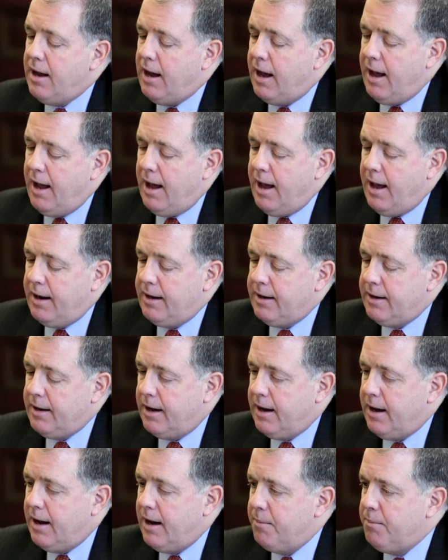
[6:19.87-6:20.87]
And
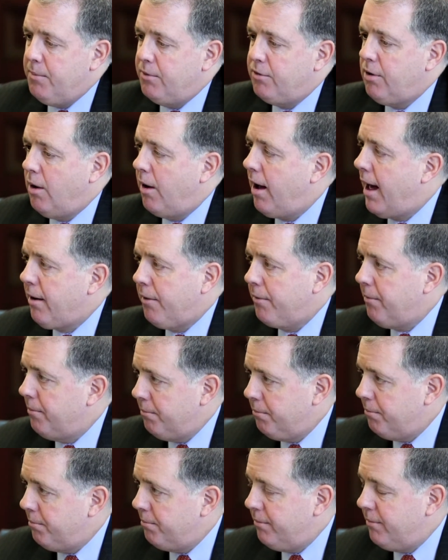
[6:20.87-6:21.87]
so I don't
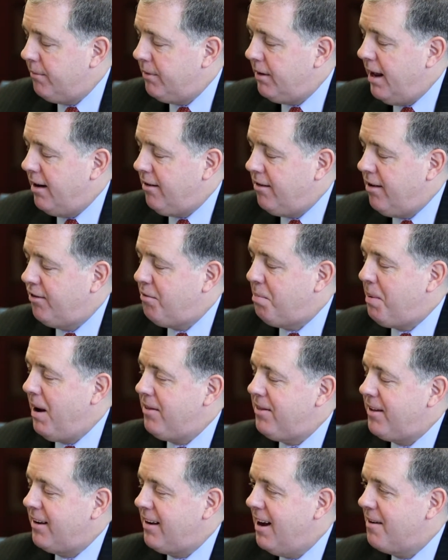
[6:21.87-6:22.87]

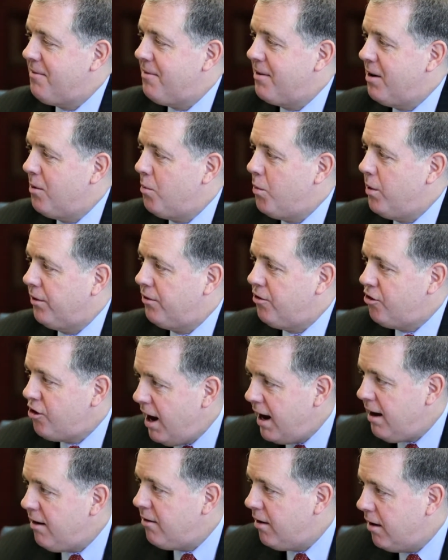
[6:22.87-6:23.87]
anticipate the governor will
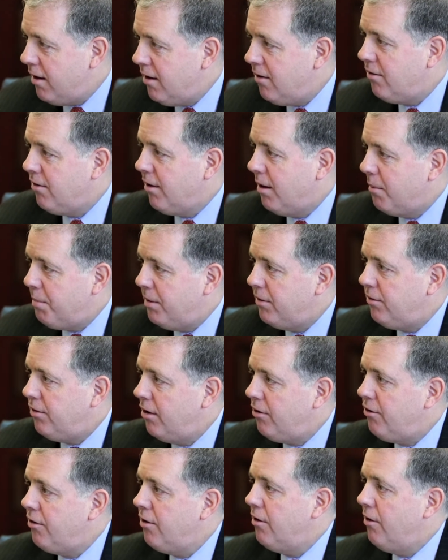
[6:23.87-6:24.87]
change his
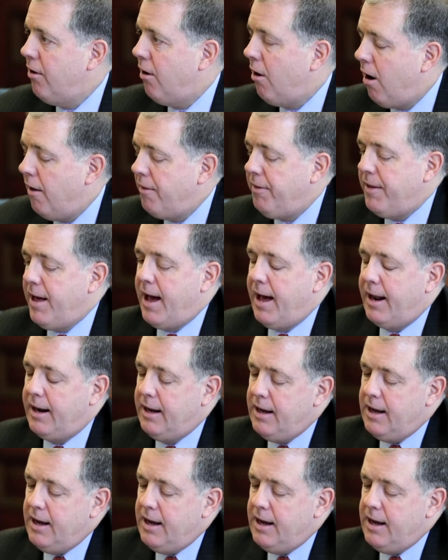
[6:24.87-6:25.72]
position on that.